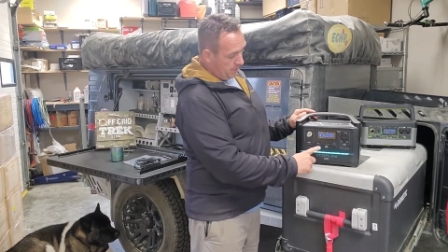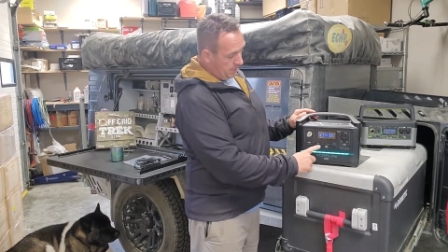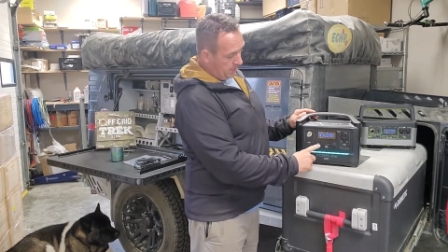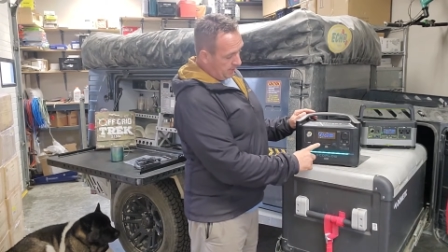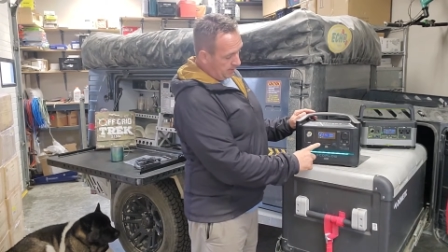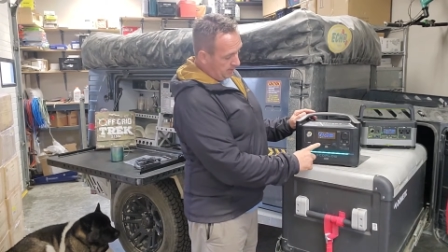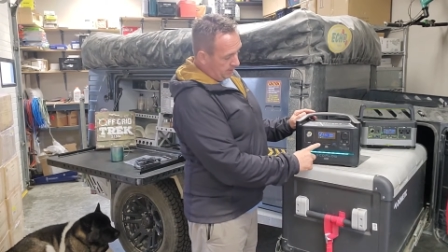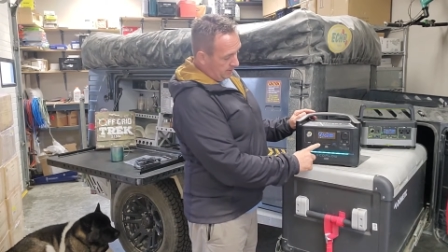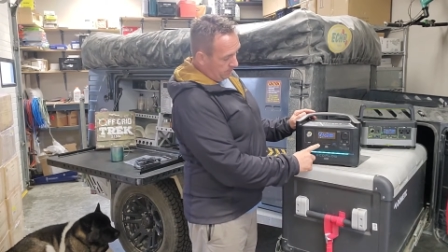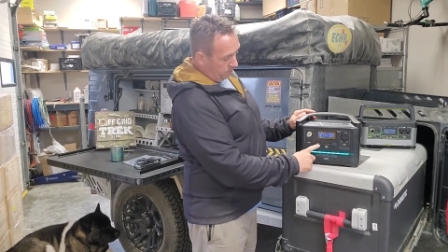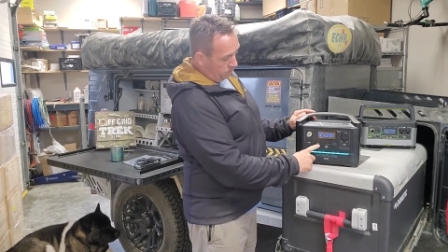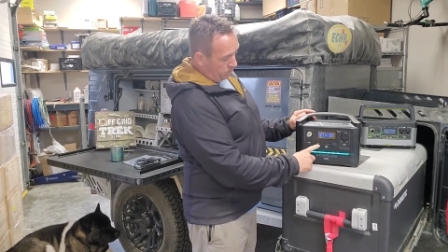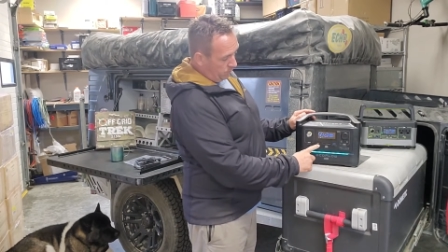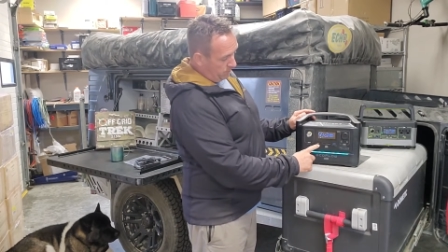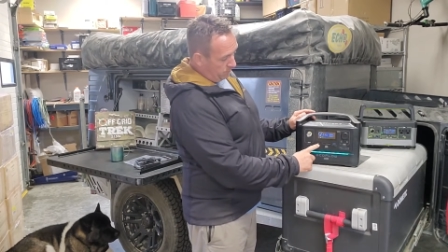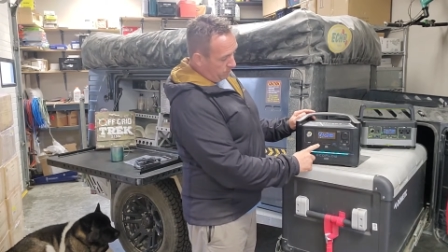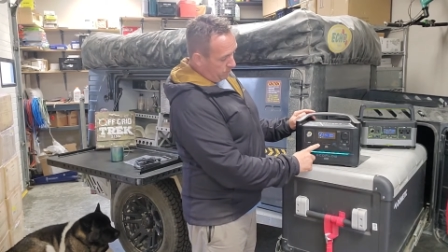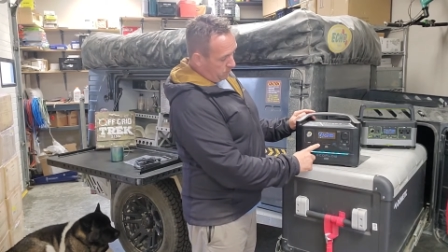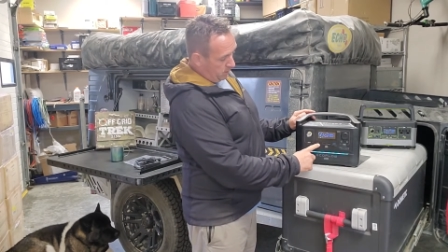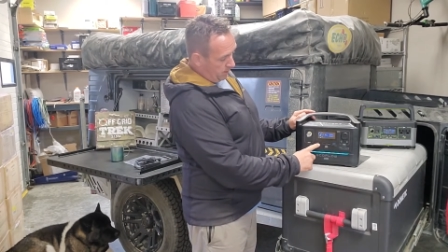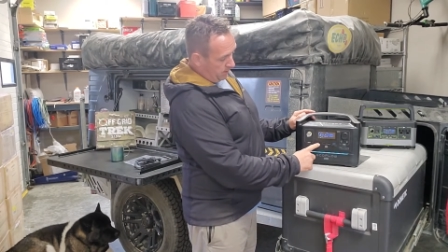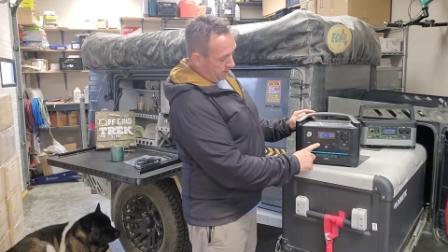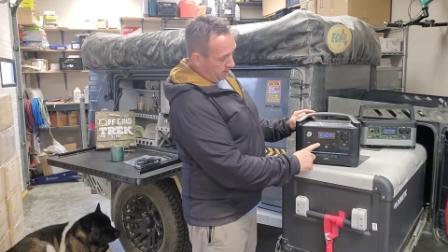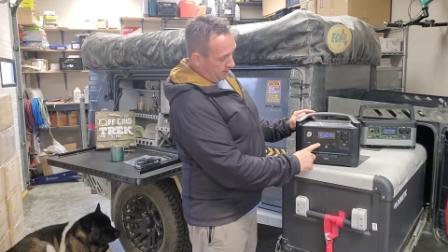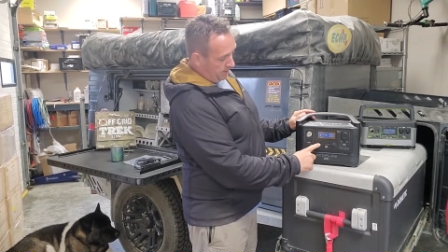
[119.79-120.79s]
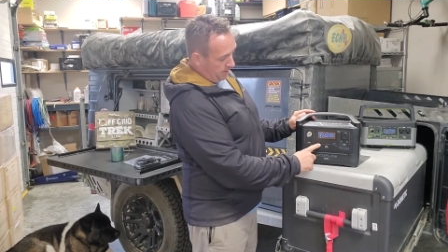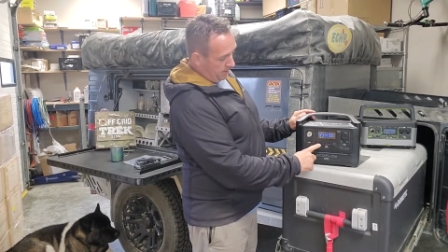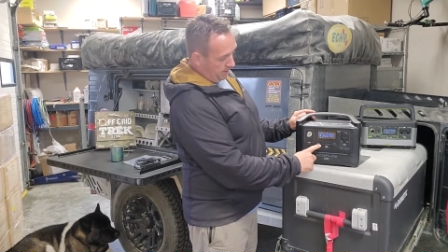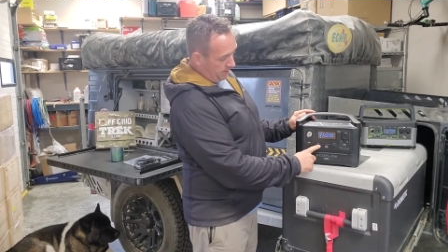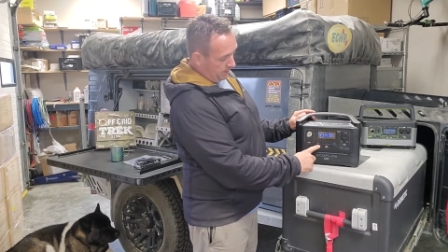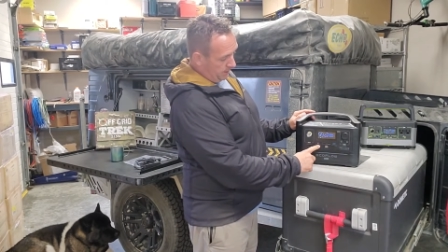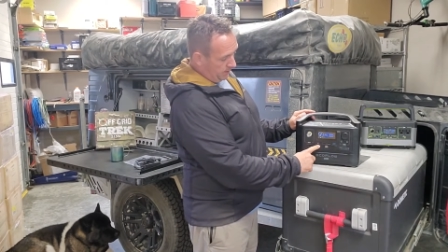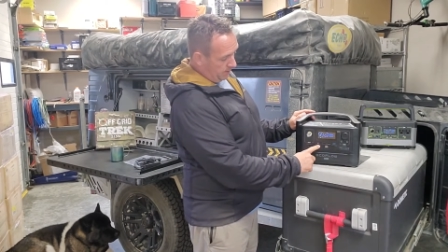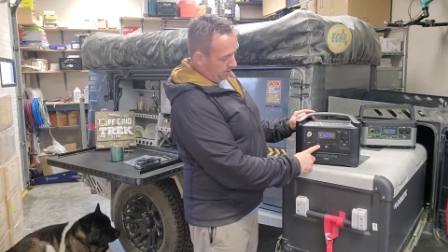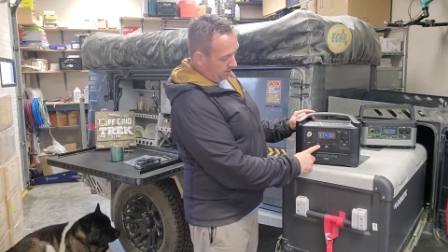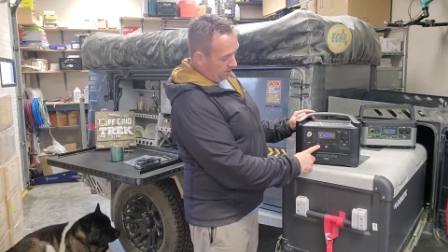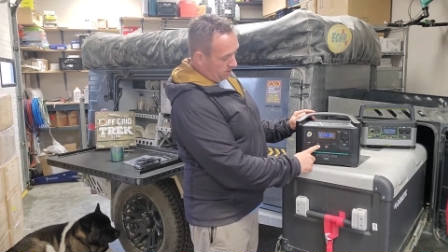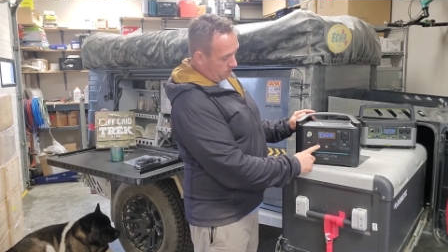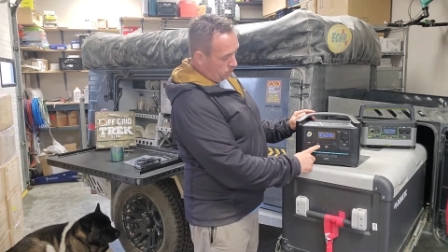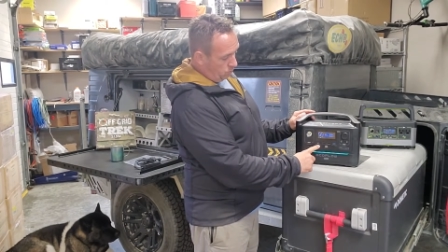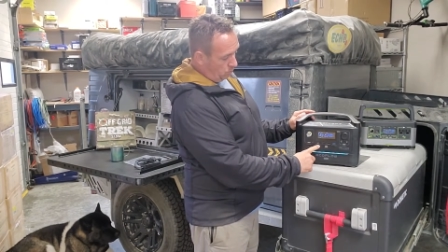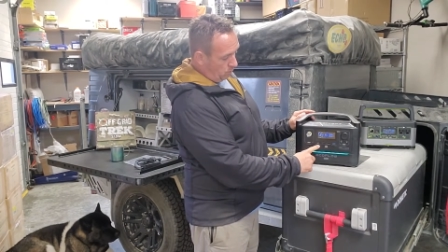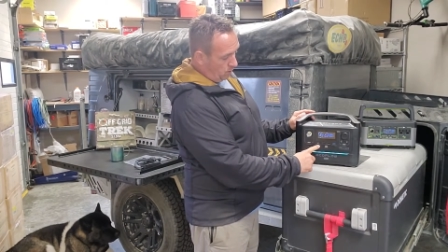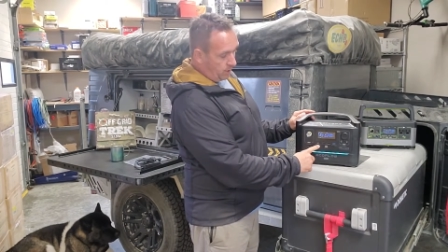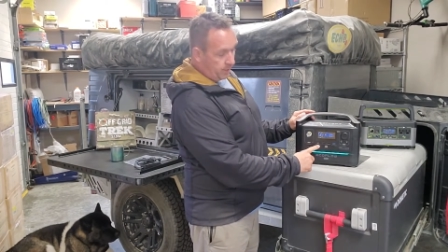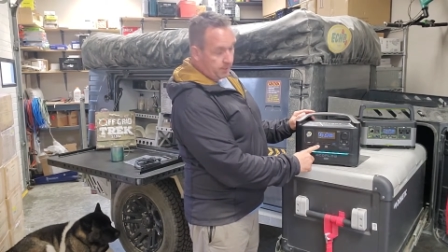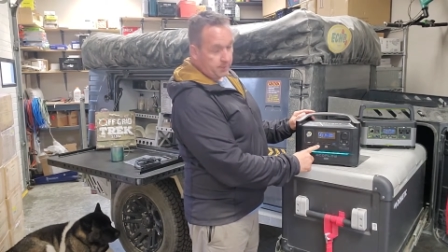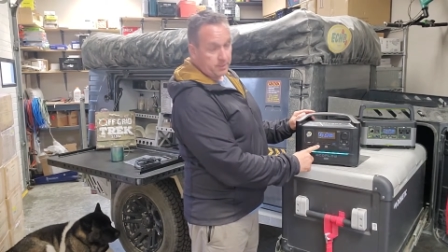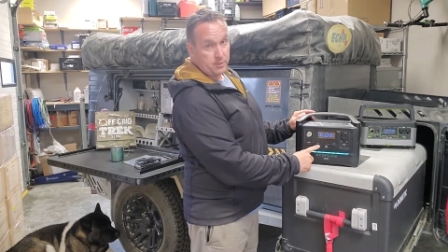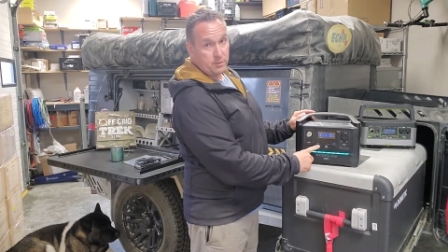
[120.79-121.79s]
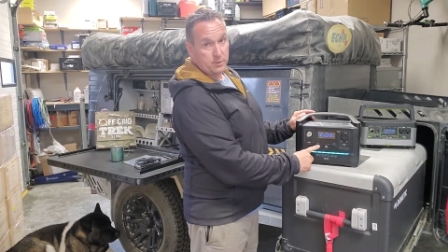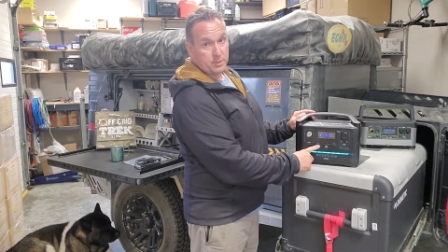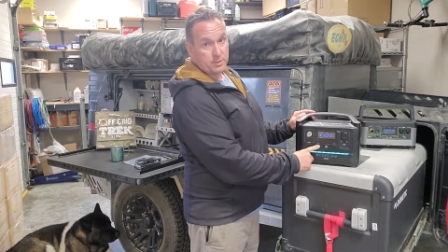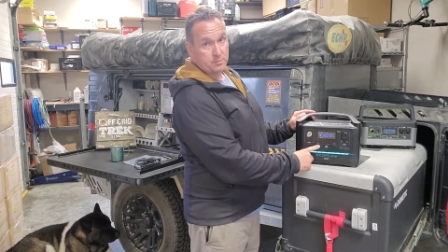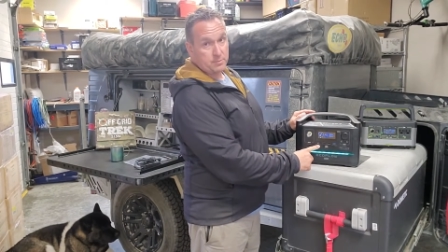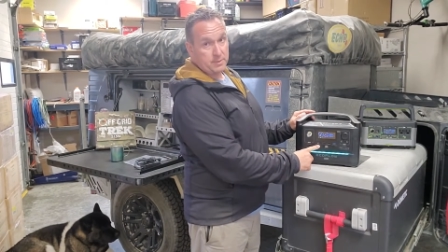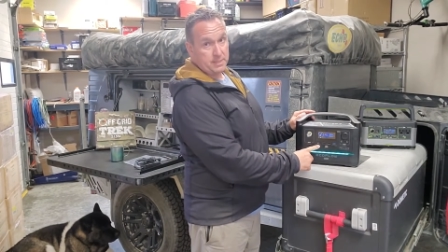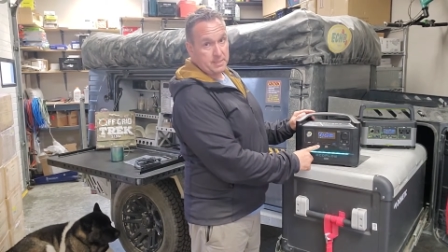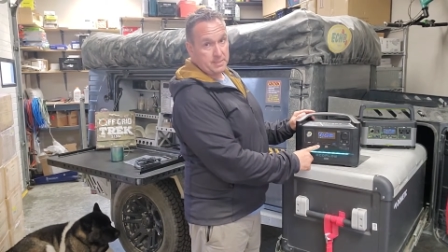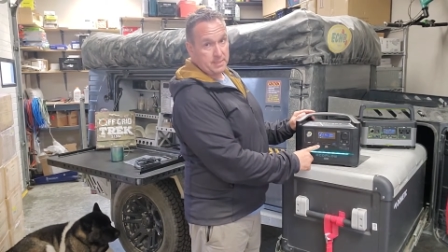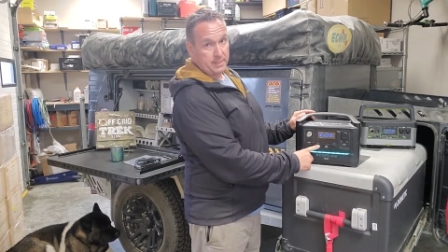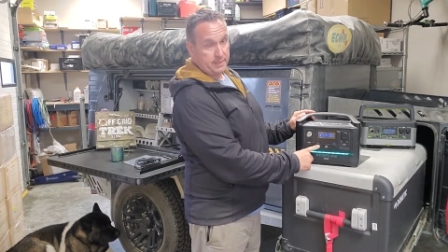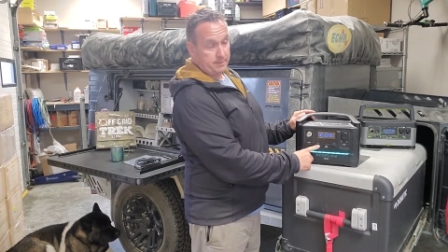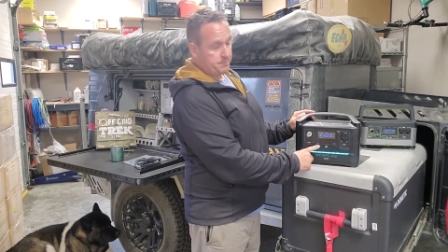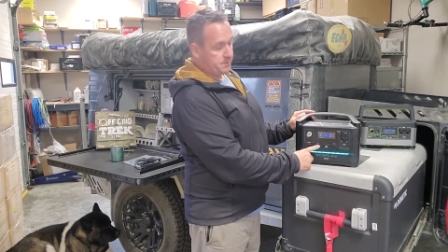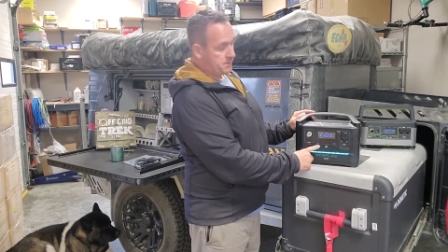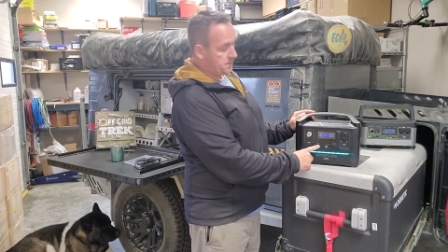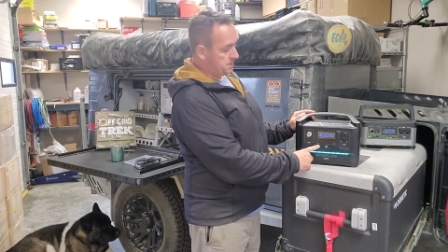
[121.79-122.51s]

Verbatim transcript: And then we've got a 100 watt USB Type